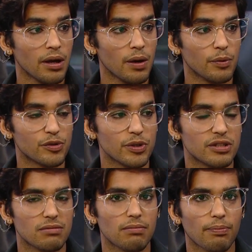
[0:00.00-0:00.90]
which
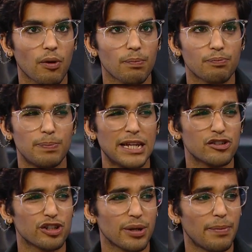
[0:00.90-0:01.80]
was being
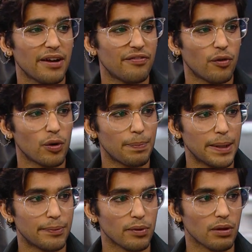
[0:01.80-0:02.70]
shared by 4
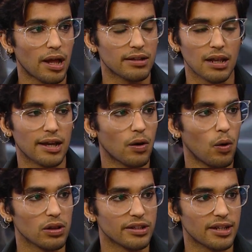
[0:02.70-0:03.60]
people at like
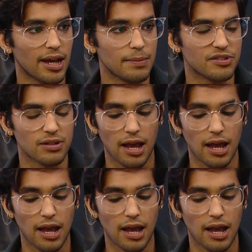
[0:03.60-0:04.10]
all the times.